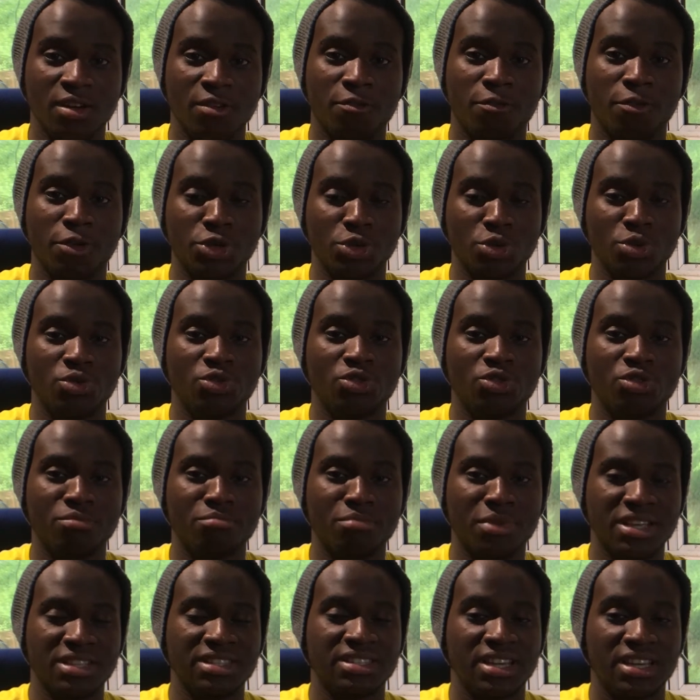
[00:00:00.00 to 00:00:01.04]
for you to
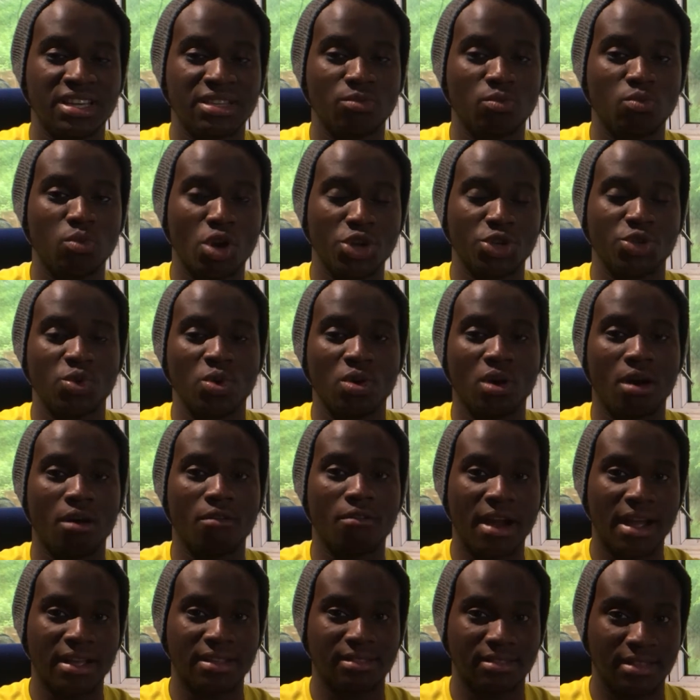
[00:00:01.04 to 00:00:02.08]
maintain what you are
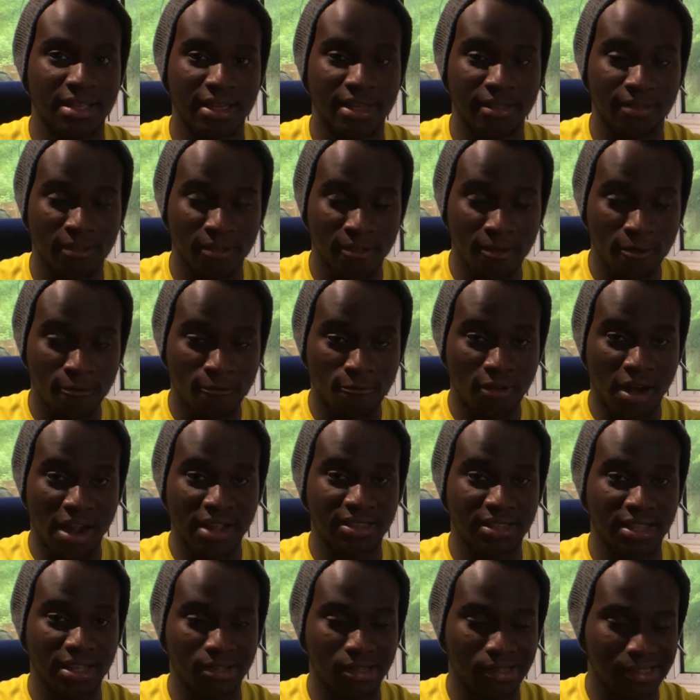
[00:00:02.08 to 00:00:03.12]
right then
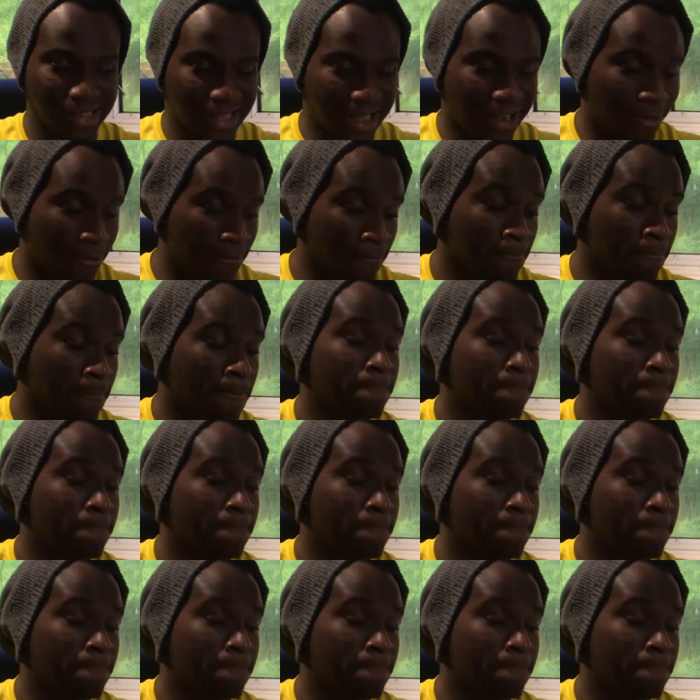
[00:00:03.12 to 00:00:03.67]
and now.